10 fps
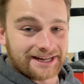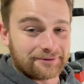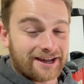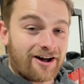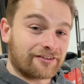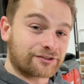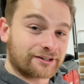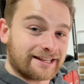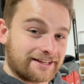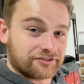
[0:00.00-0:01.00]
anyway, I've got
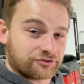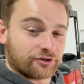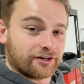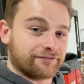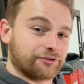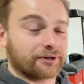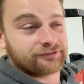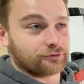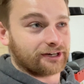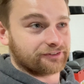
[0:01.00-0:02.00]
to let this dry for
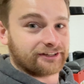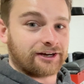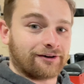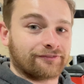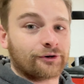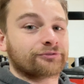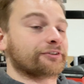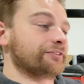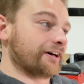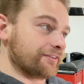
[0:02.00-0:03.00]
24 hours now. I've
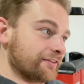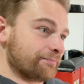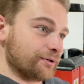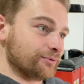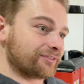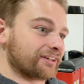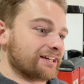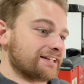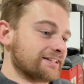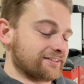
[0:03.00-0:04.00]
also done the
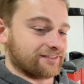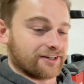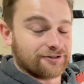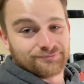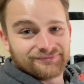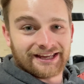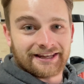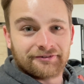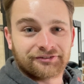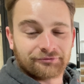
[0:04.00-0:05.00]
boot. So yeah,
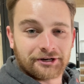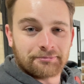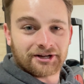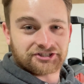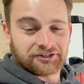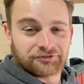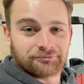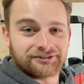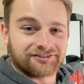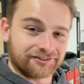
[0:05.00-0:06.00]
there isn't really much else for
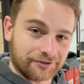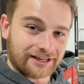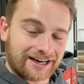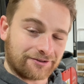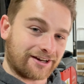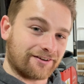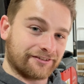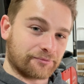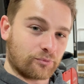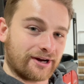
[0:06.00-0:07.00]
me to do now other
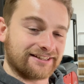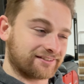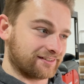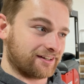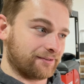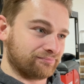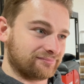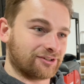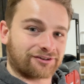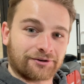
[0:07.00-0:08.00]
than wait. I'm
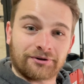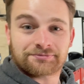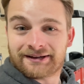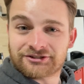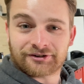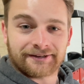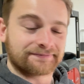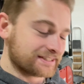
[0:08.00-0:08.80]
not going to watch paint dry.